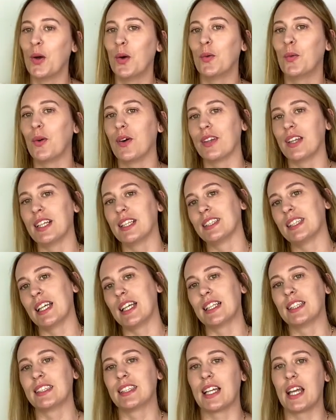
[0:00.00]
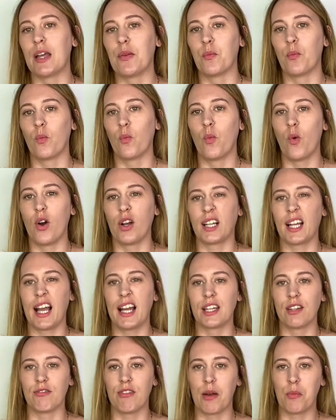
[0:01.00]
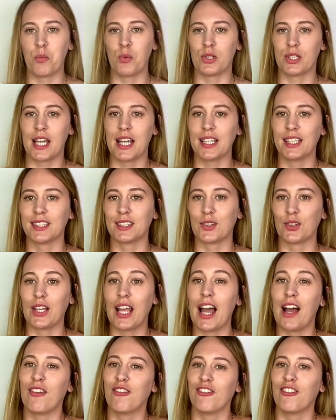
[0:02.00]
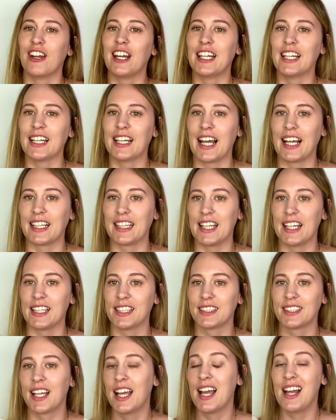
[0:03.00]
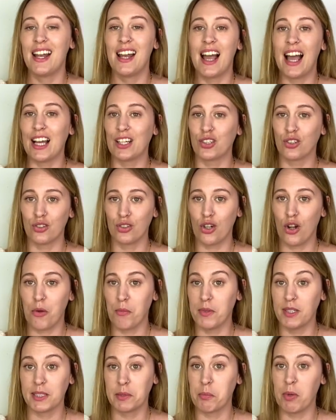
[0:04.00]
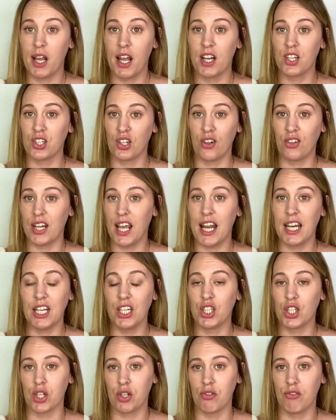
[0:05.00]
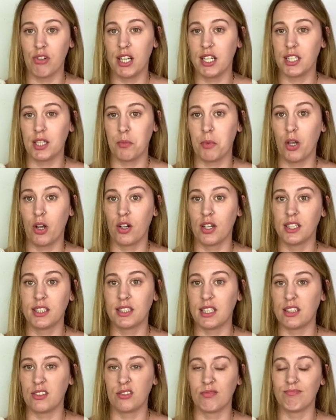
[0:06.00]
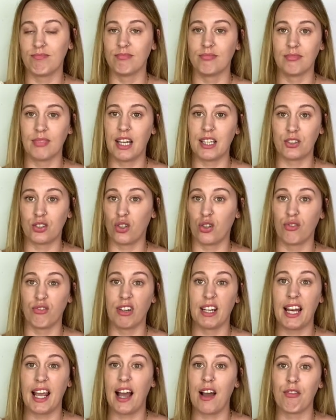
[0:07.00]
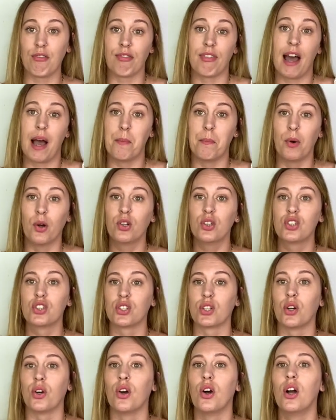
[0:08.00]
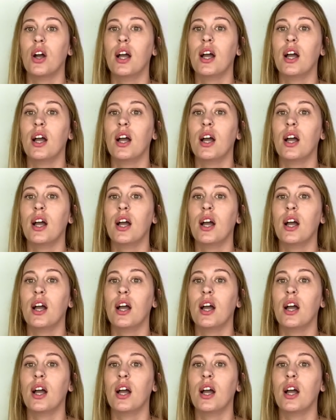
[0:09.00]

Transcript: what this is and what it kind of represents. So yeah, I really like this. I don't normally splurge on any jewellery, to be honest. I don't really have that much, so